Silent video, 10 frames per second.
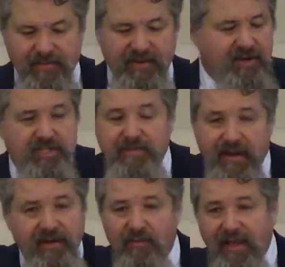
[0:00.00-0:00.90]
you're just
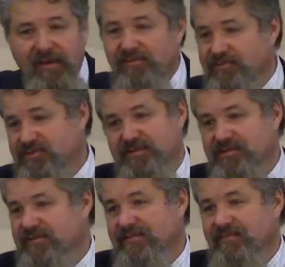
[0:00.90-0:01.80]
spinning your
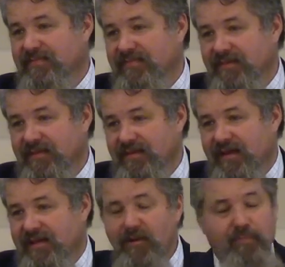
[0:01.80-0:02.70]
wheels.
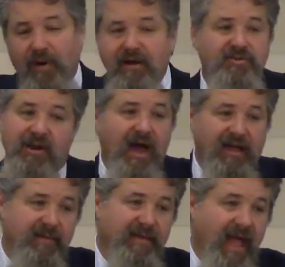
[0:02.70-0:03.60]
And your prayers are
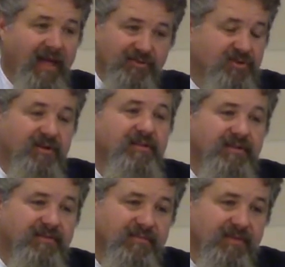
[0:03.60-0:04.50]
not going to be answered.
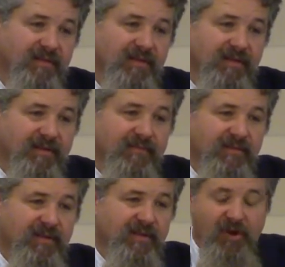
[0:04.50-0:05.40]

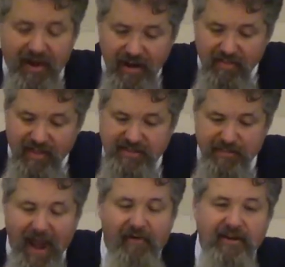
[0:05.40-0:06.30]
You're entering this
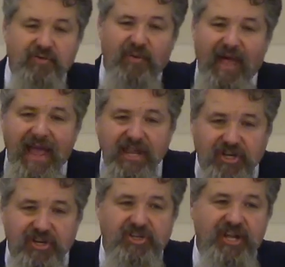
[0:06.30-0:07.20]
marriage
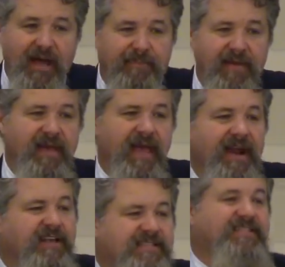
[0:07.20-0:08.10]
relationship
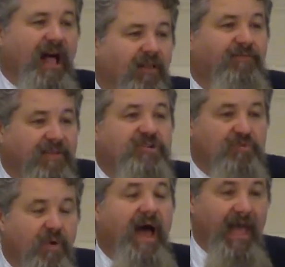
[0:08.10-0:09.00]
in a
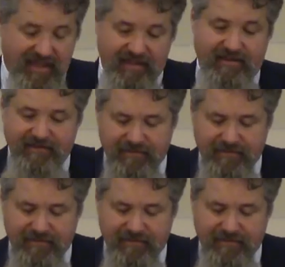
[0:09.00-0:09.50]
selfish way.